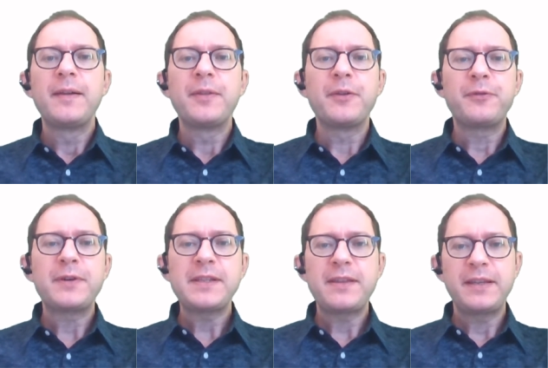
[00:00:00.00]
The
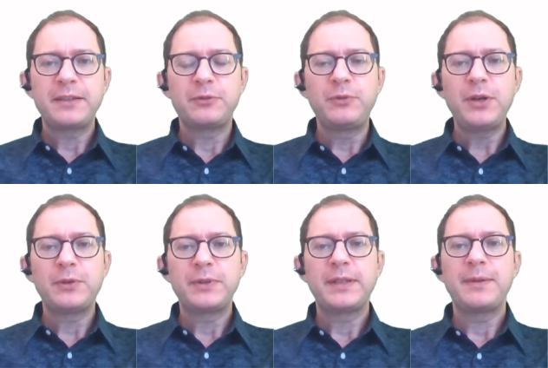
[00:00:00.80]
first thing to
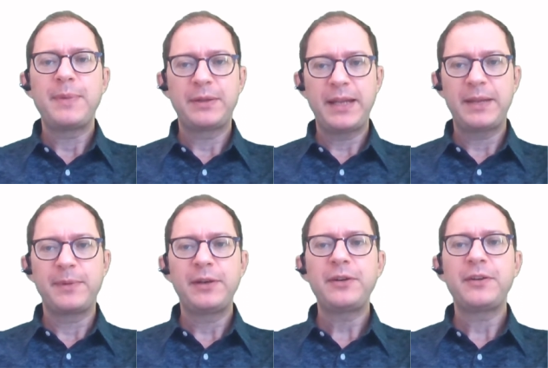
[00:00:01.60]
note about
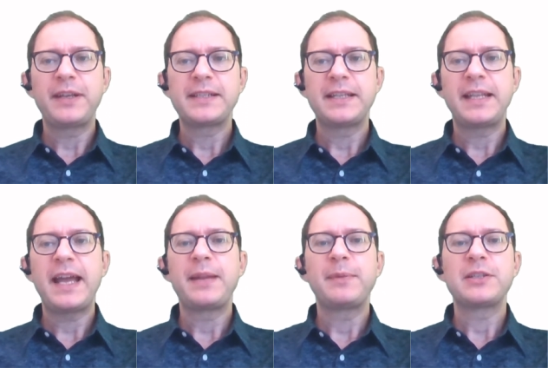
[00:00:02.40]
animal learning is that
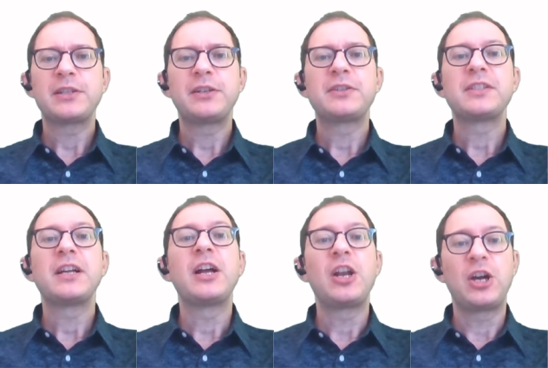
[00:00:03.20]
animals learn
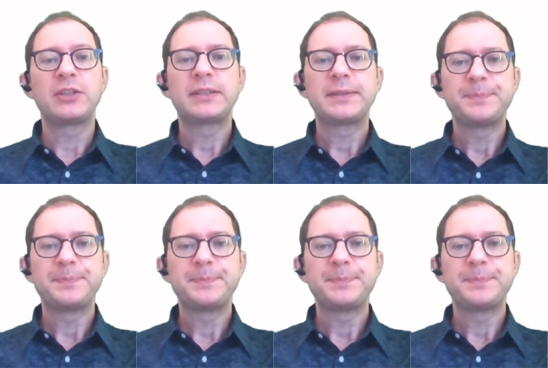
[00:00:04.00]
a lot.